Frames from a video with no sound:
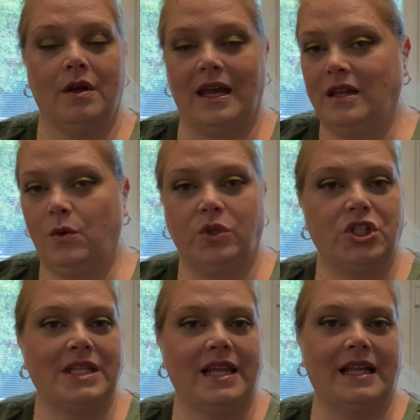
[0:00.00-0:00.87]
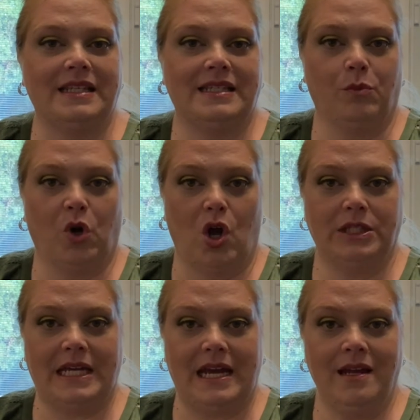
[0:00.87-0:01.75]
And then we'll just let that simmer all
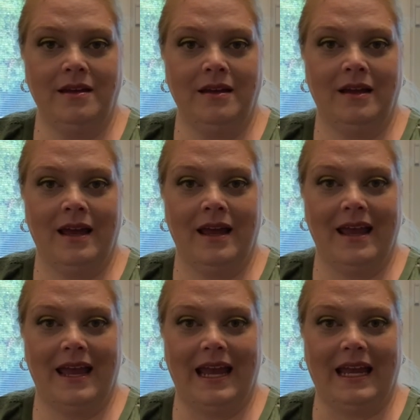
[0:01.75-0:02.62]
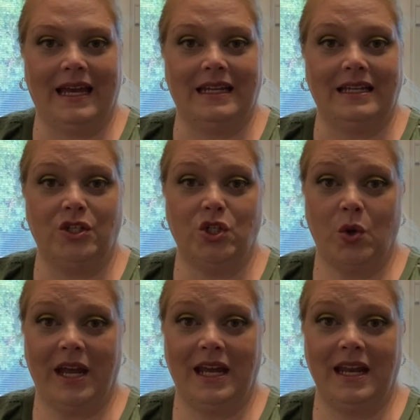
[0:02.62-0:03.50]
day and
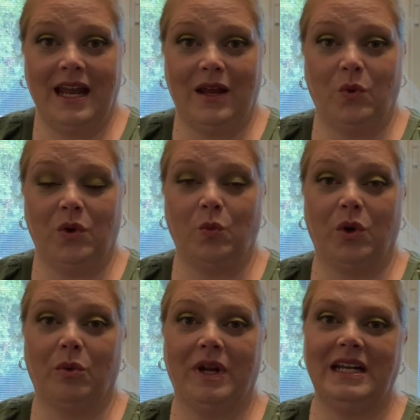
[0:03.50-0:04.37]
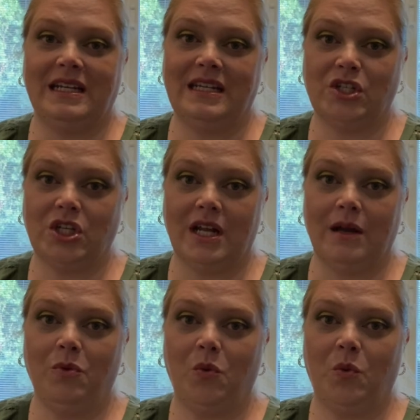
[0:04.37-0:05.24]
enjoy it. And when we're ready to dish it
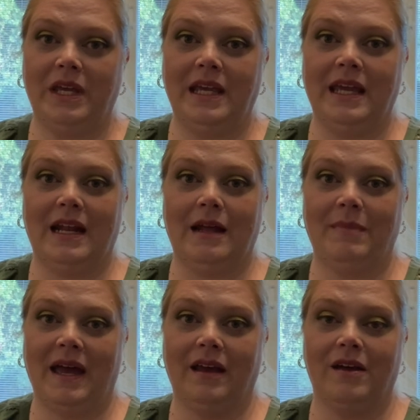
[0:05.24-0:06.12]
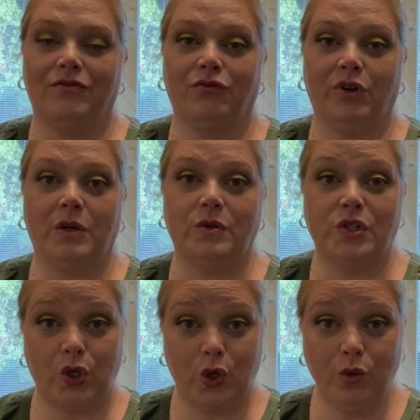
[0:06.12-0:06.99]
up, we get a bag of Frito
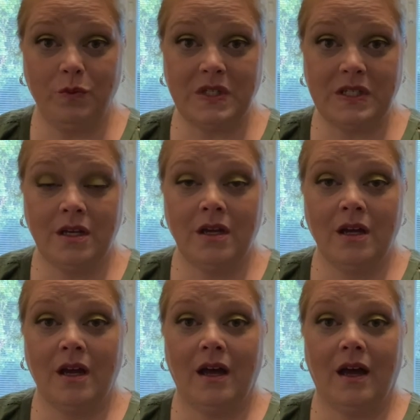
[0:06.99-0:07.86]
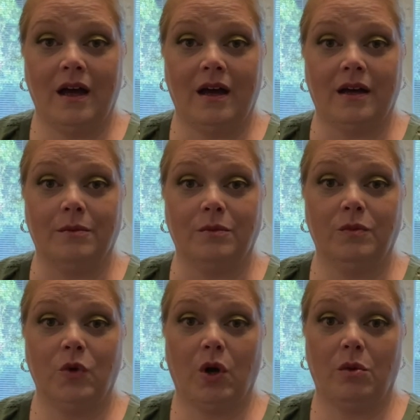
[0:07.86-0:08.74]
scoops,
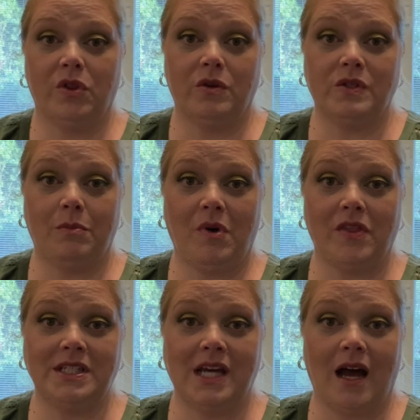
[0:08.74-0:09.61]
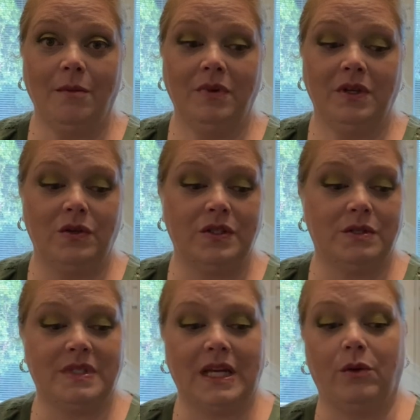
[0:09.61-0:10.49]
crumble those up on the top, use
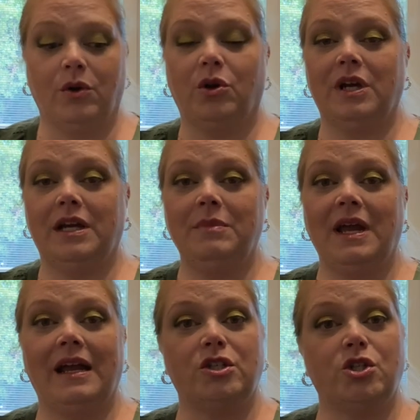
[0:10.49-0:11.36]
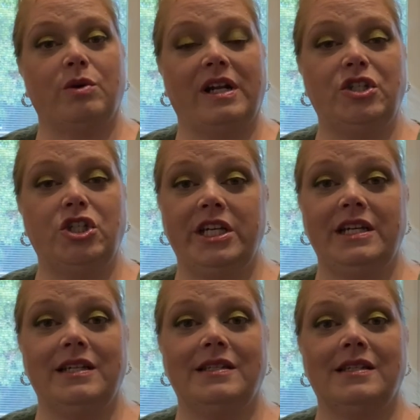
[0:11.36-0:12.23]
some sour cream and shredded
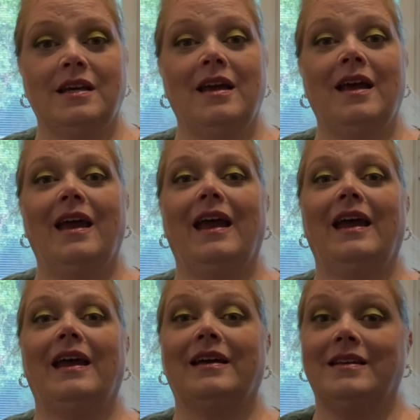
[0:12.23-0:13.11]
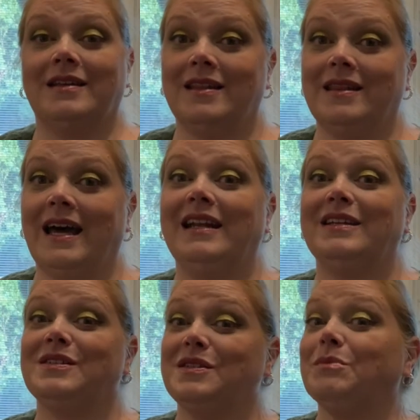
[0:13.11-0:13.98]
cheese, and that
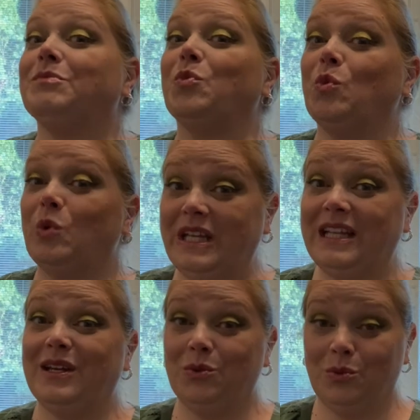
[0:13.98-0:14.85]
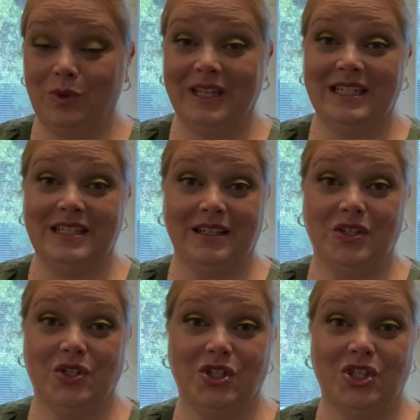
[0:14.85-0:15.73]
is some really, really delicious